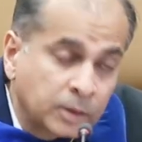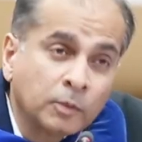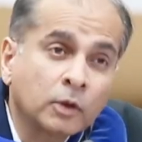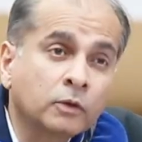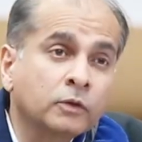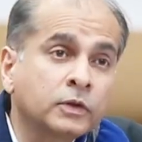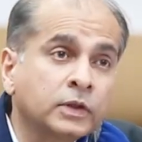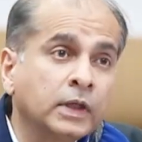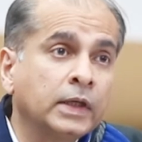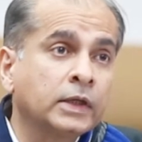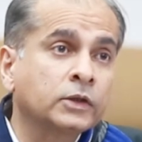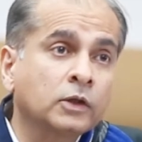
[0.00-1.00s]

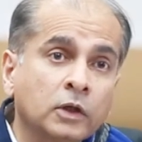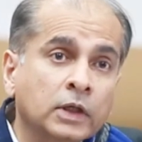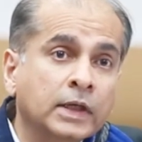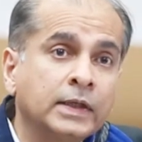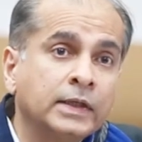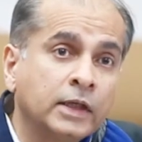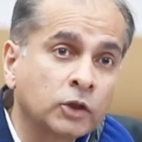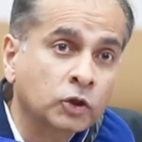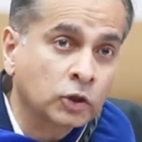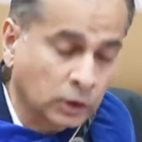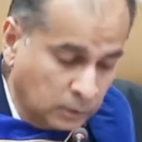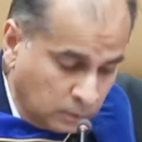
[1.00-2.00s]
Democracy is not a
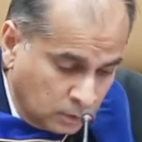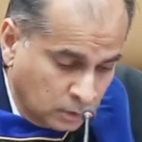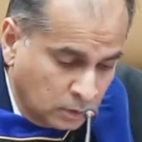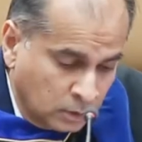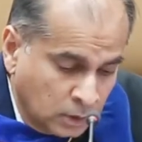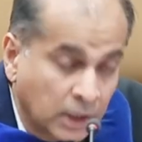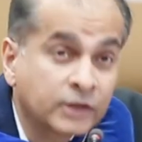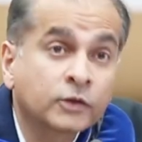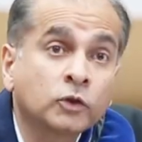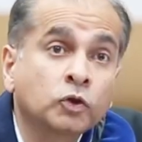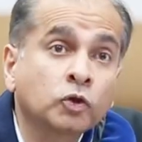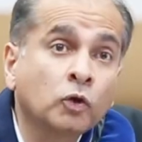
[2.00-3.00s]
condition,
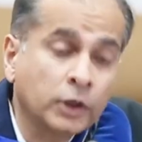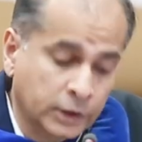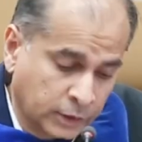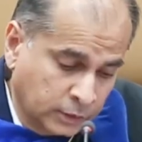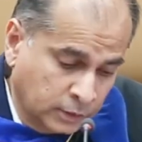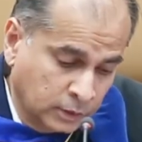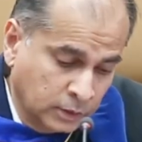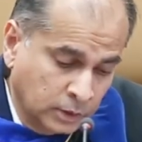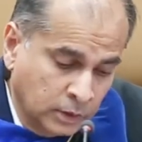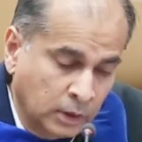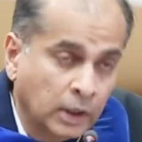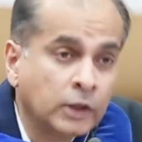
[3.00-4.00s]
it's a choice,
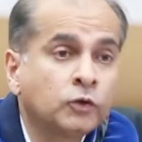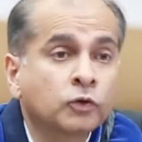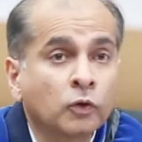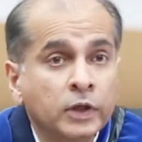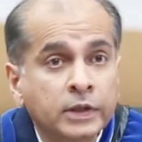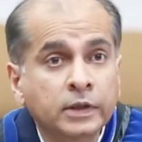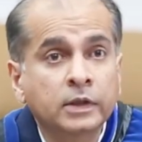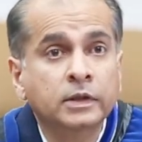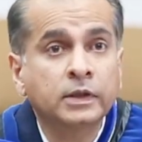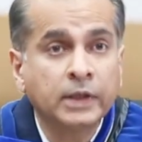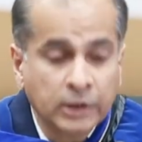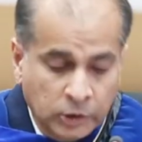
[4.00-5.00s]
and
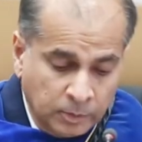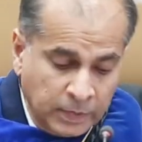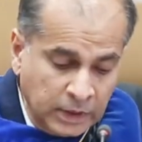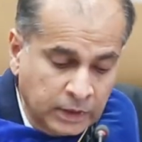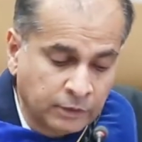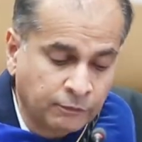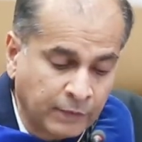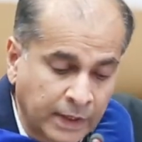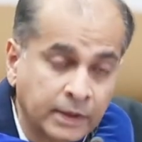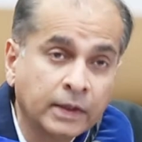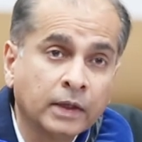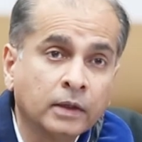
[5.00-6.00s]
choices need to be
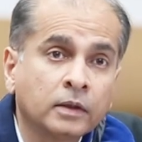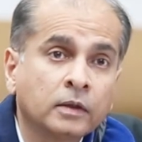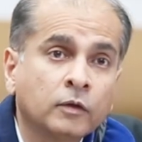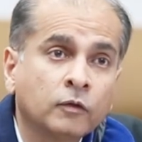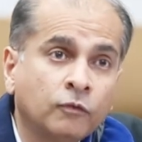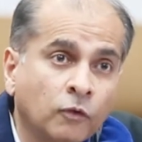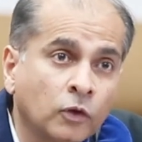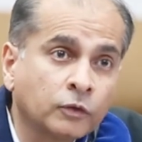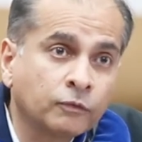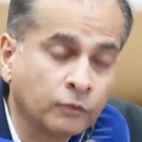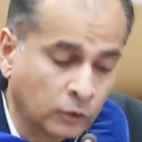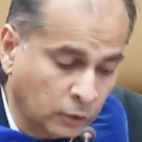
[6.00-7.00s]
defended,
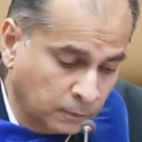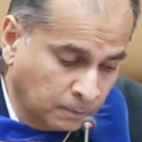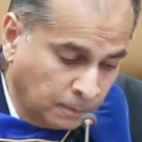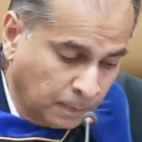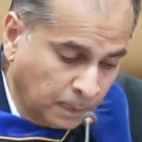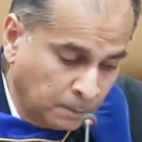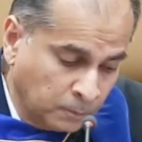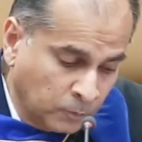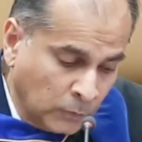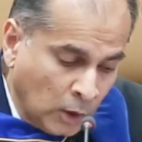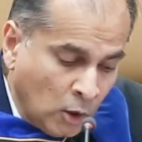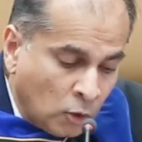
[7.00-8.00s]
fought for.
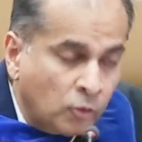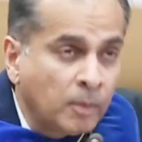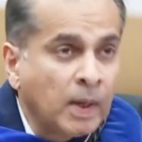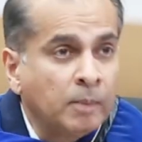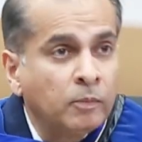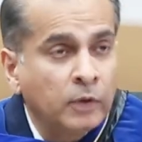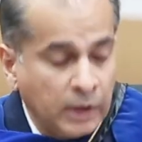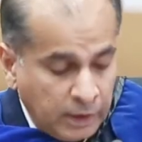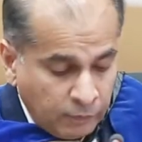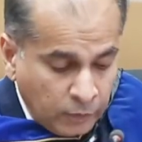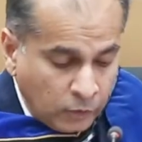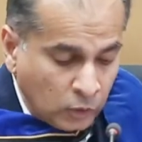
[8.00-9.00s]
Remember,
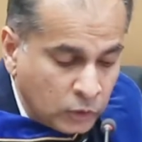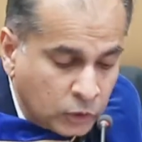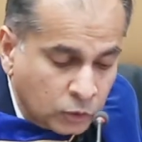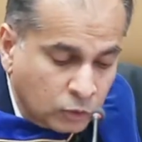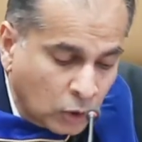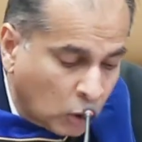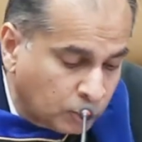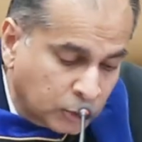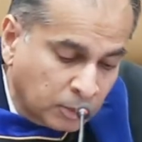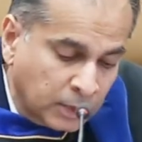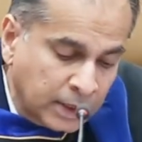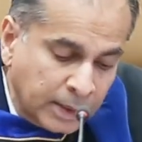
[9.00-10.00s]
even those who hope
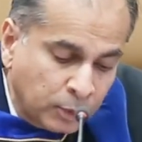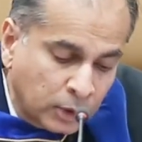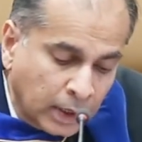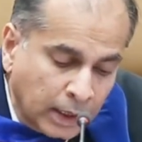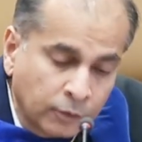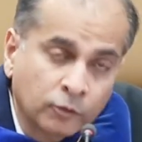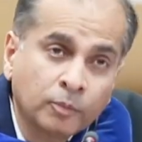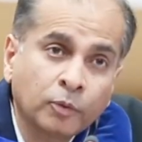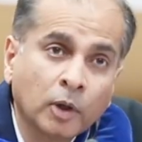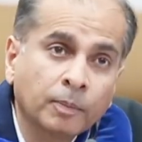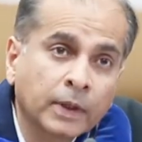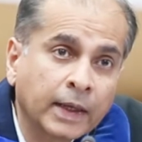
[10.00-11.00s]
to manipulate through
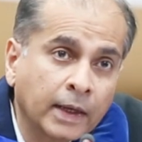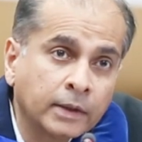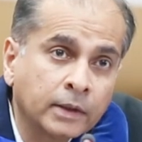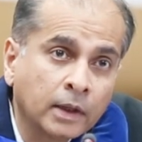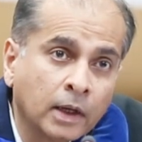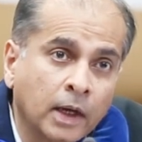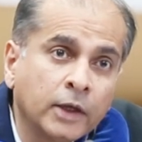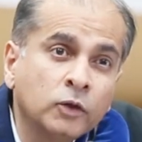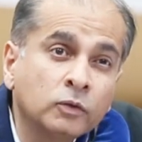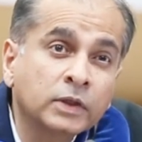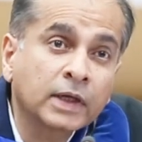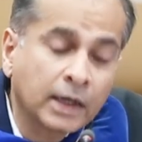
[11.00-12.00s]
propaganda are
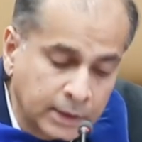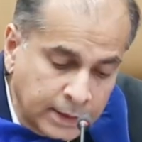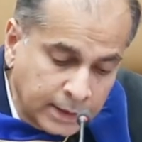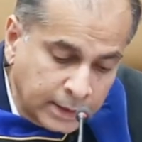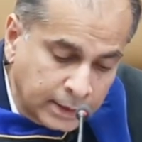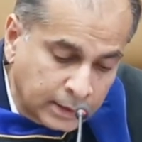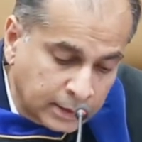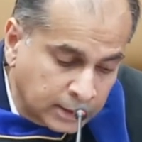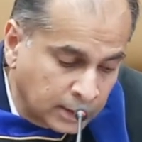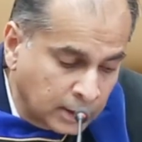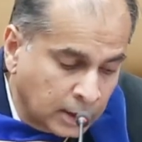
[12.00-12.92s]
using ideas,